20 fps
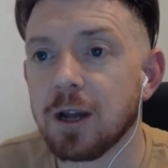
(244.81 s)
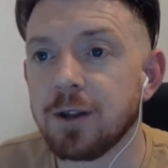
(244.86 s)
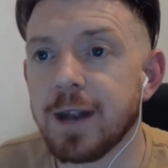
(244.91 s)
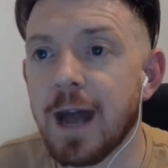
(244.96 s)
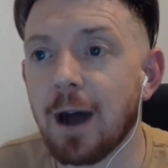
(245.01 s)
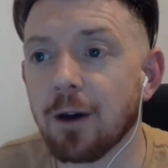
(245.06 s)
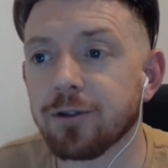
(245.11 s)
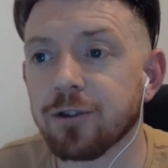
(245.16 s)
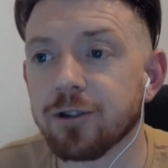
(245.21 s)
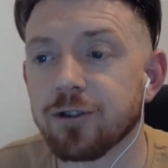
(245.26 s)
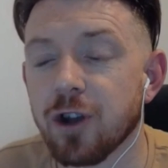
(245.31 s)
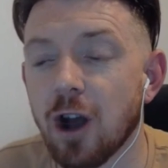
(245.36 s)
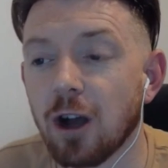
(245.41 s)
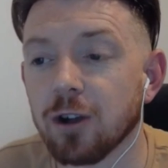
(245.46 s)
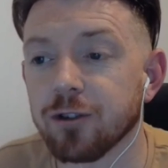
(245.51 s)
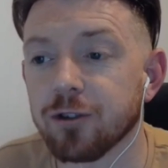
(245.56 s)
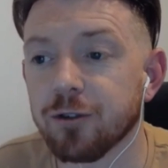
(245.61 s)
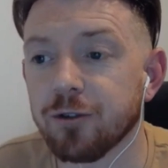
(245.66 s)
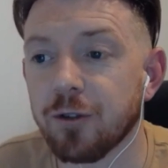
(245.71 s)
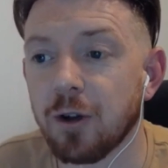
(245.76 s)
Now's the
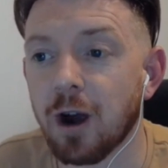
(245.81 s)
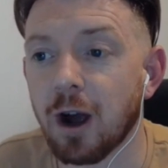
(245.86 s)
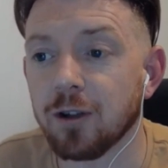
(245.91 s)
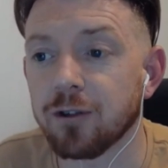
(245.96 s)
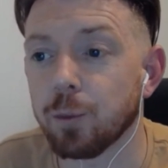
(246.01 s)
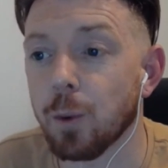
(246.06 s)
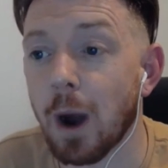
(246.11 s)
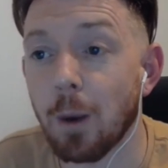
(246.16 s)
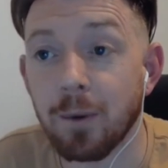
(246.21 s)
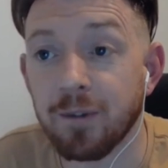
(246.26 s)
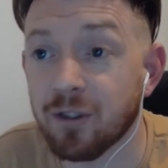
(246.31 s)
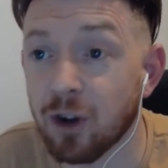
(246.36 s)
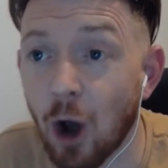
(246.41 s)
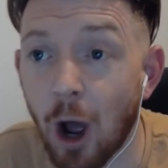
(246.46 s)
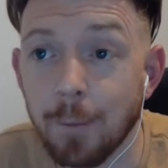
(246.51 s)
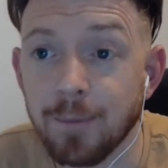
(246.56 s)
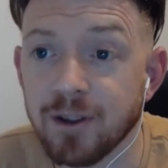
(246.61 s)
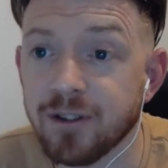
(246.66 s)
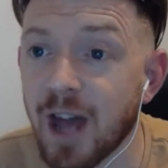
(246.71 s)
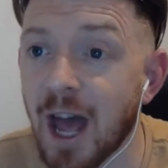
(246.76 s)
chance for us. Well, we've
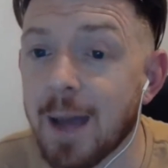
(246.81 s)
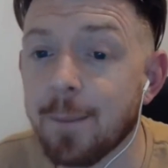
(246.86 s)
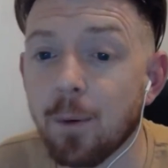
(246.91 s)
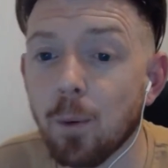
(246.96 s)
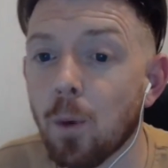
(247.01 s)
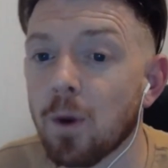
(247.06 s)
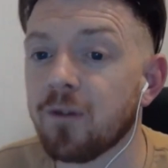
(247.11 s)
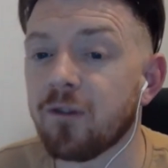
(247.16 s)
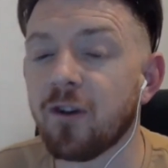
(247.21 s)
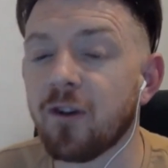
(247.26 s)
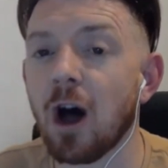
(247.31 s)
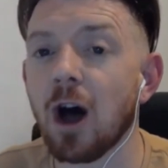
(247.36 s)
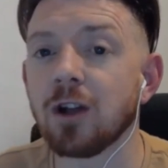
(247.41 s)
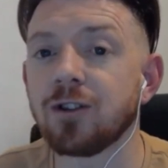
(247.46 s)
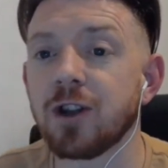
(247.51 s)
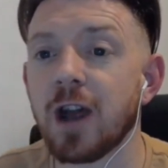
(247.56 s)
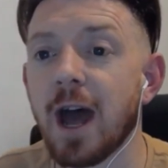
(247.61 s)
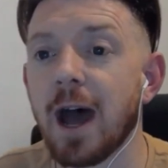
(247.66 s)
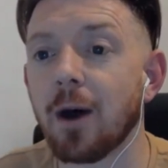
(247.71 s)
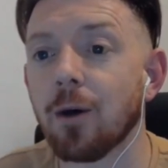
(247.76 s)
climbed the table. We're
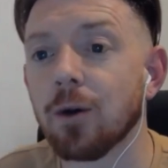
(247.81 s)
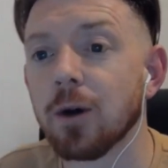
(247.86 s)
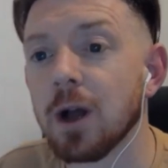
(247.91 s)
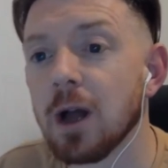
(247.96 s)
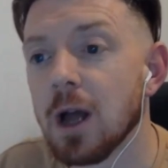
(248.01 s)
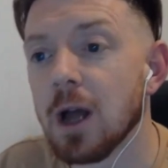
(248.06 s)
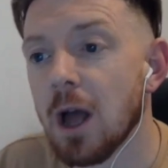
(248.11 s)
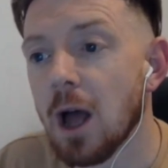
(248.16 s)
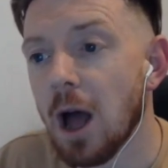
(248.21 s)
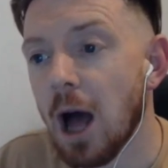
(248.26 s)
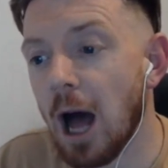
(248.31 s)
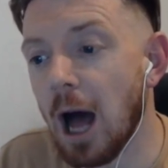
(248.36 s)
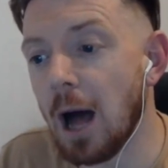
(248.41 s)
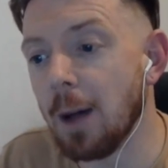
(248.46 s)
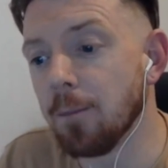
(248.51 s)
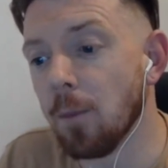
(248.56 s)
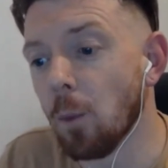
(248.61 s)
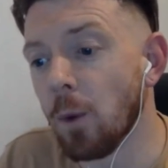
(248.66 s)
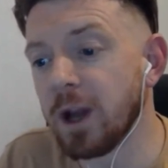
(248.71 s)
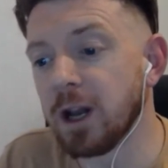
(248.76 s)
3rd now.
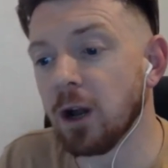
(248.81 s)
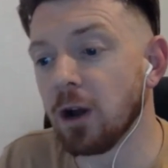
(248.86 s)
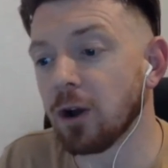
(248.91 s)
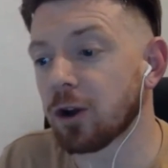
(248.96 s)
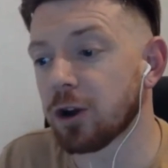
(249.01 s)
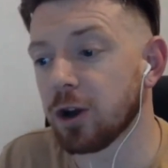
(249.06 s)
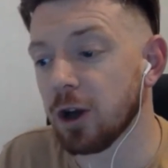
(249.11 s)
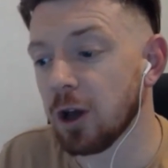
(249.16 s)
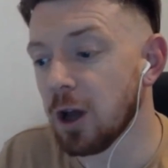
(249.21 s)
We look,